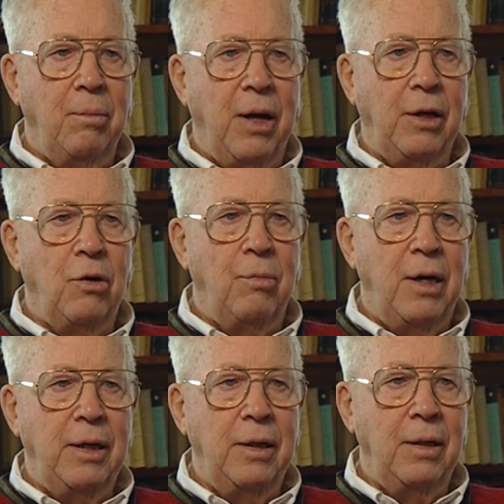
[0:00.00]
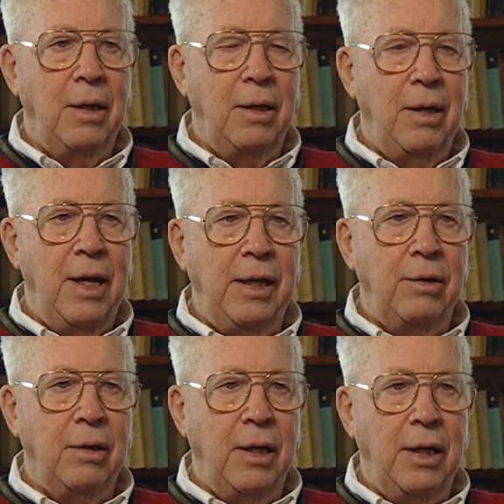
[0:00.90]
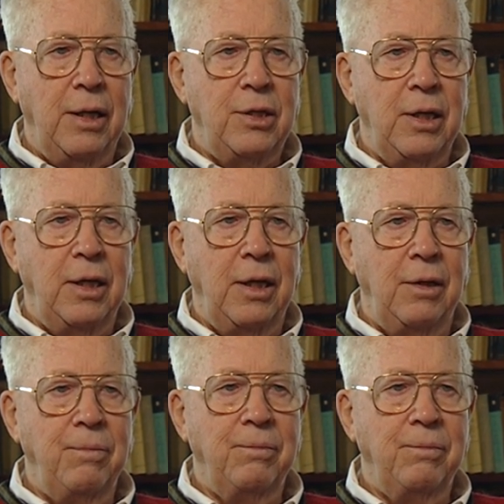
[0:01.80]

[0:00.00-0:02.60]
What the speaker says: But I go by Nate, N-A-T-E.